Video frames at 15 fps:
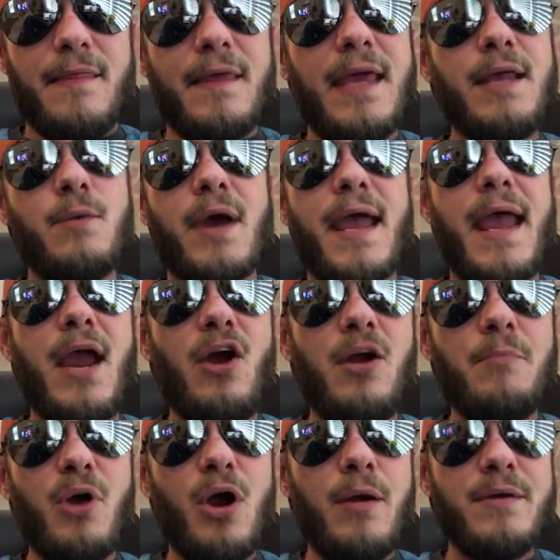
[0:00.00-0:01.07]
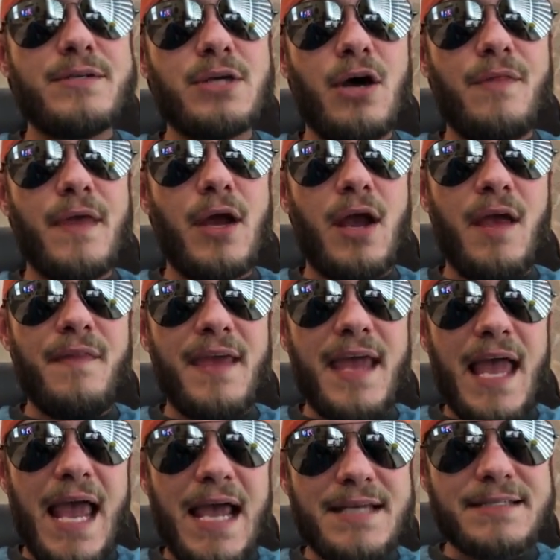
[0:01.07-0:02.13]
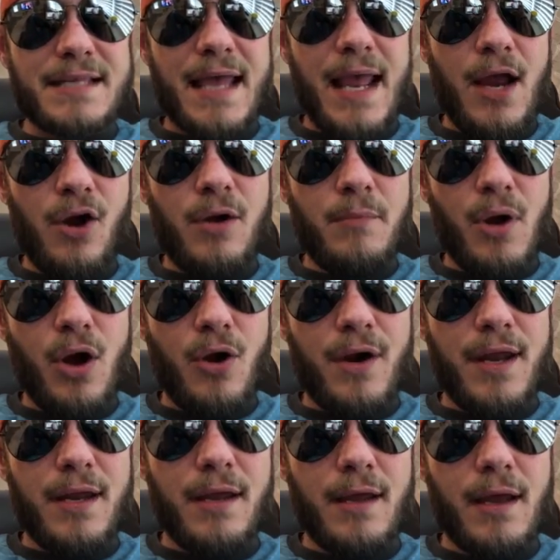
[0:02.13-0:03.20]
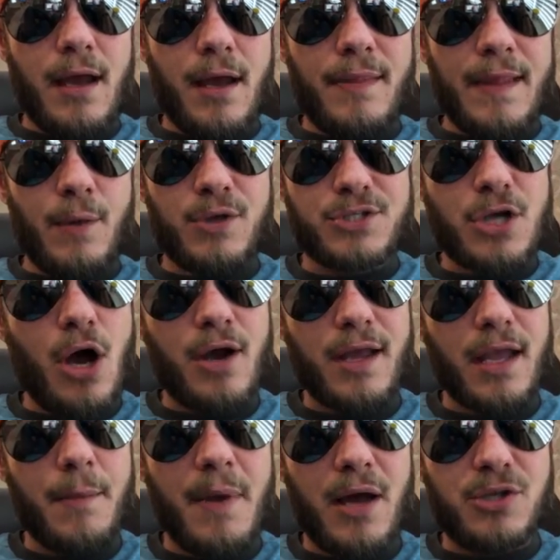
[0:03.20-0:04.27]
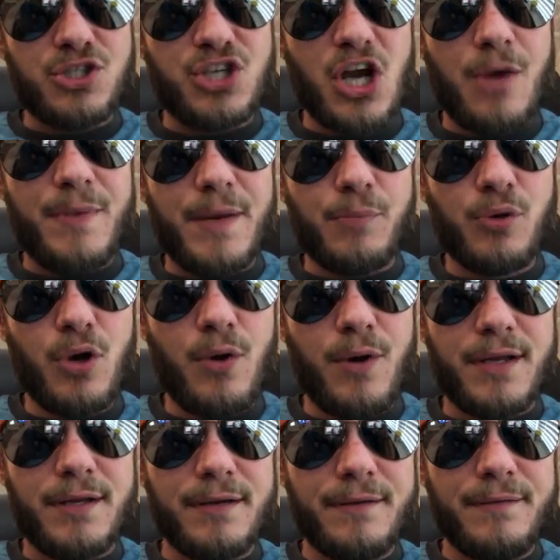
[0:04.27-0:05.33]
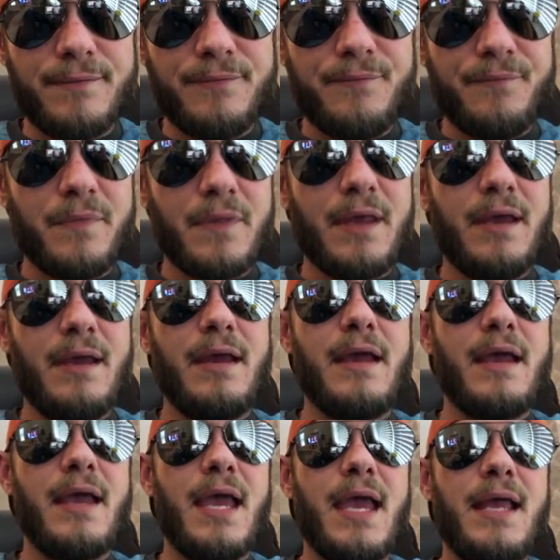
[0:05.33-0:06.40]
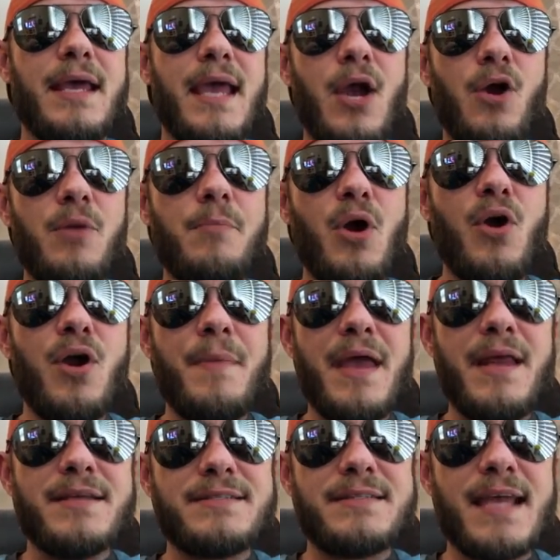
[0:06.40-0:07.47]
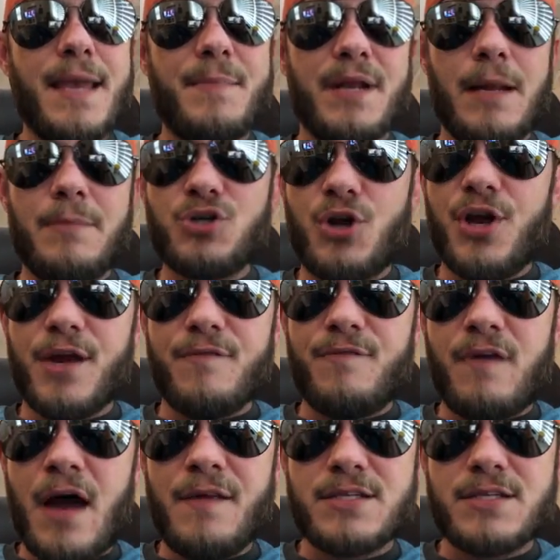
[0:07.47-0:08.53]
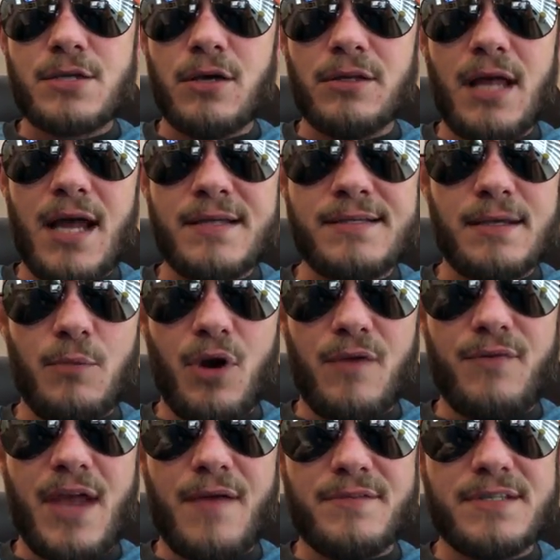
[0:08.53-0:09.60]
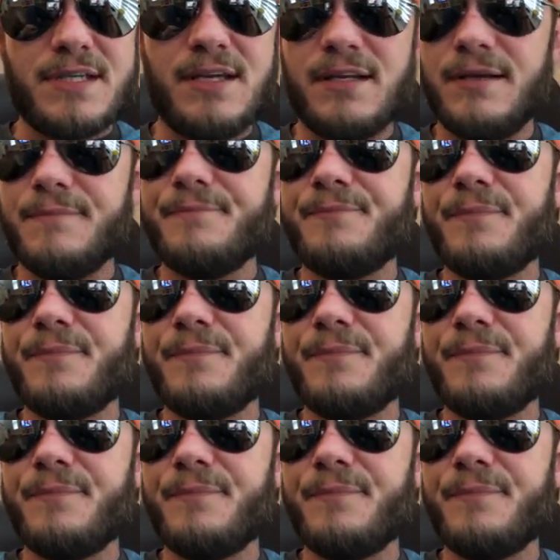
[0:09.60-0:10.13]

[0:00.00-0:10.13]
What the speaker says: Anyway, Aaron Murray was on there, and they asked Aaron Murray, they were talking about Jeremy Pruitt. And Aaron Murray made a statement. I'm sure you can find this online somewhere if you haven't seen it.